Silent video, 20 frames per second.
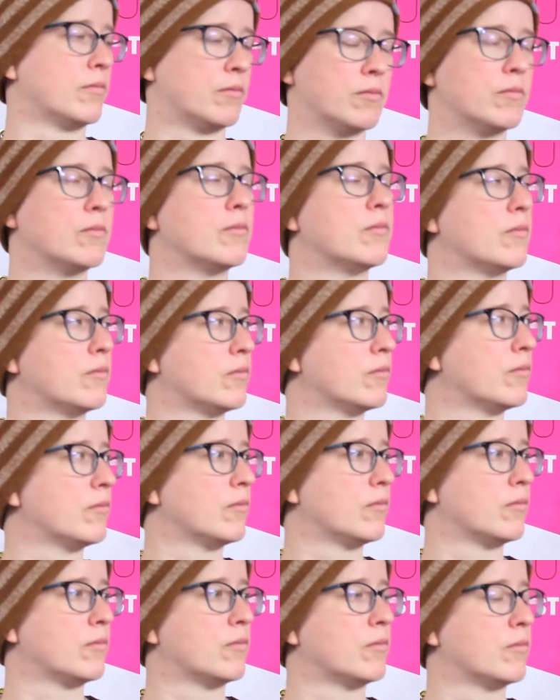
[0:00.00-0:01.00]

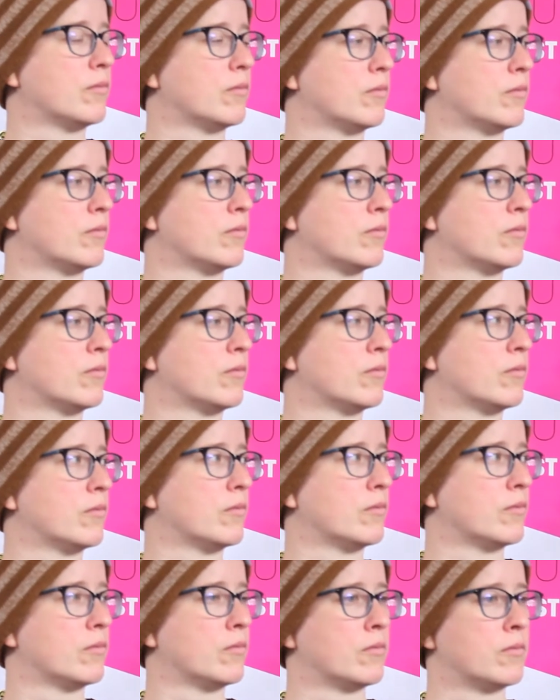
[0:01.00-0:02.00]

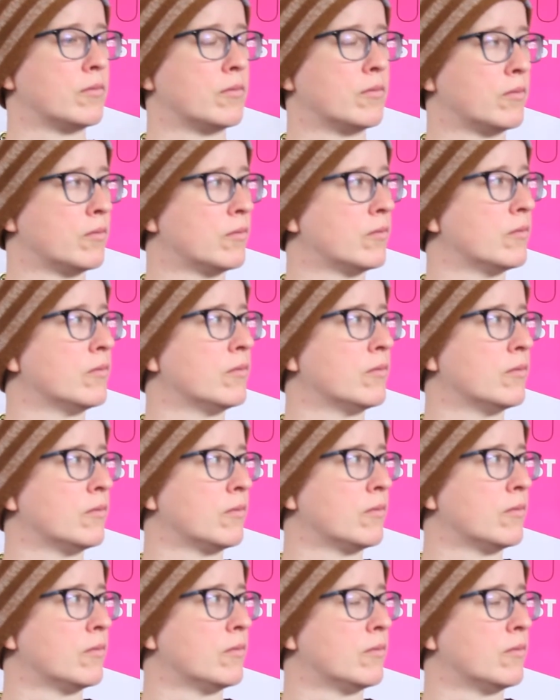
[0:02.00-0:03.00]

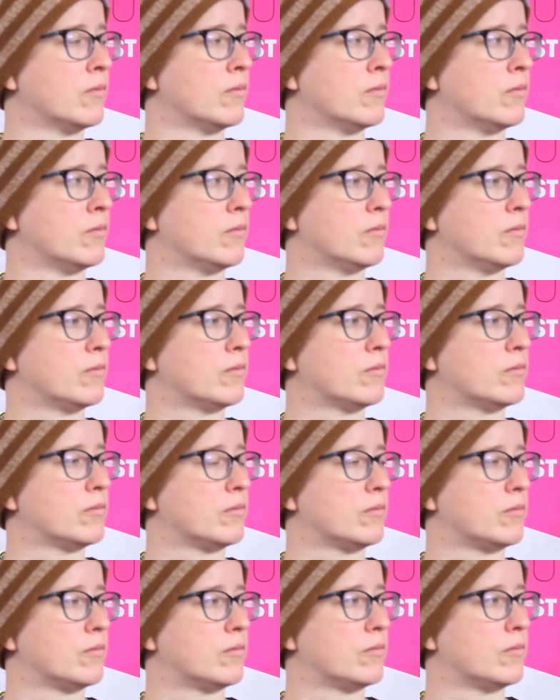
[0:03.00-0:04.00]

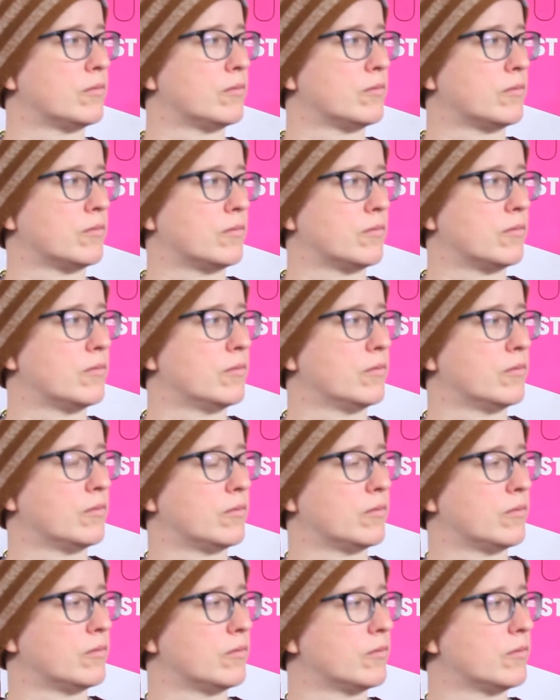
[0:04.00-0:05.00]

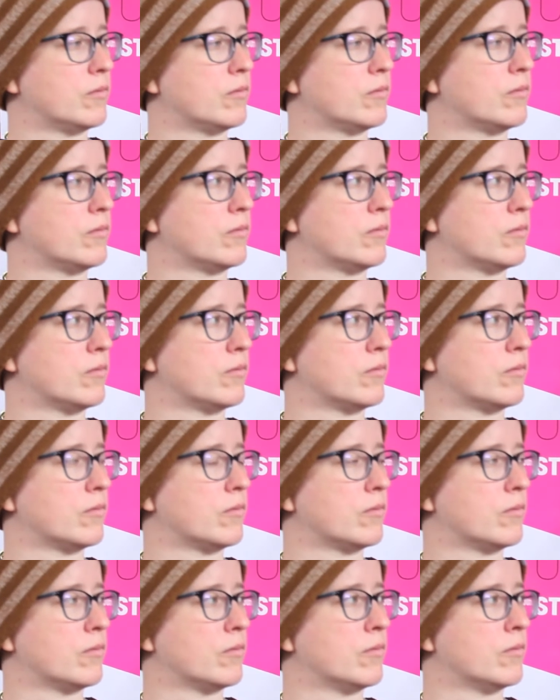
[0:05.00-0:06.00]

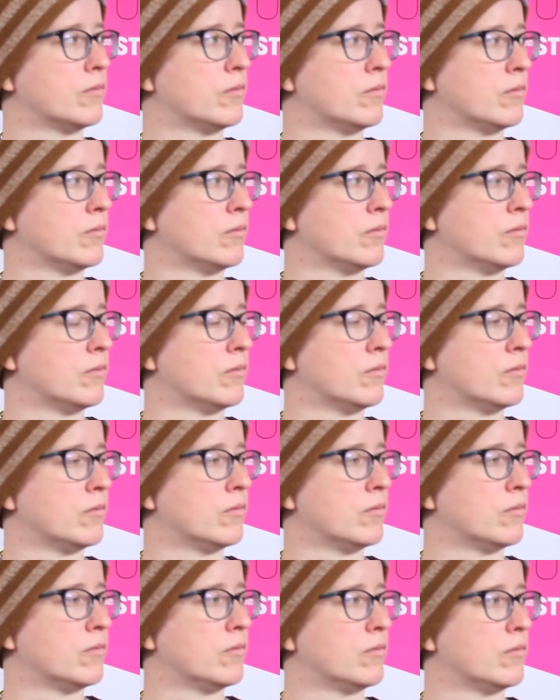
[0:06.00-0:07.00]

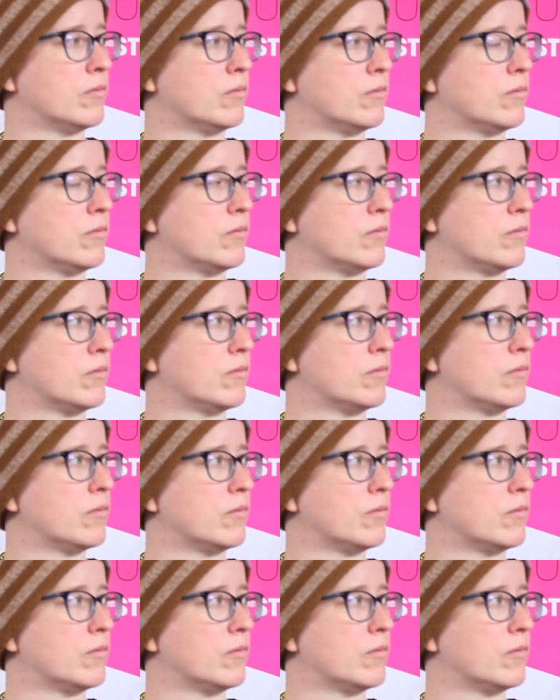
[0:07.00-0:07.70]
No words are spoken by the person on screen.